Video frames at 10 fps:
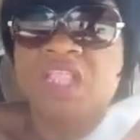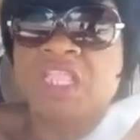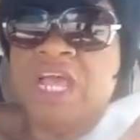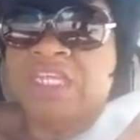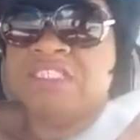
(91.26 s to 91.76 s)

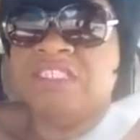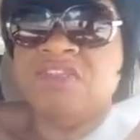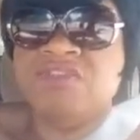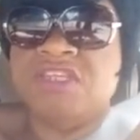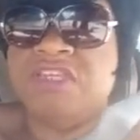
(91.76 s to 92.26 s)
that I can
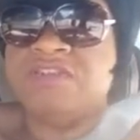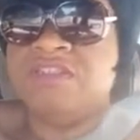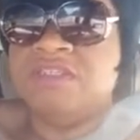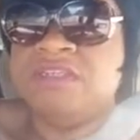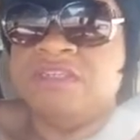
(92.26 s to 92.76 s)
say she has
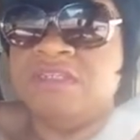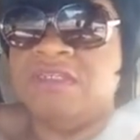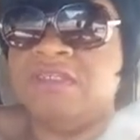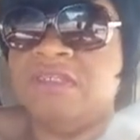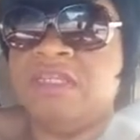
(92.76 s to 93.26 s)
done.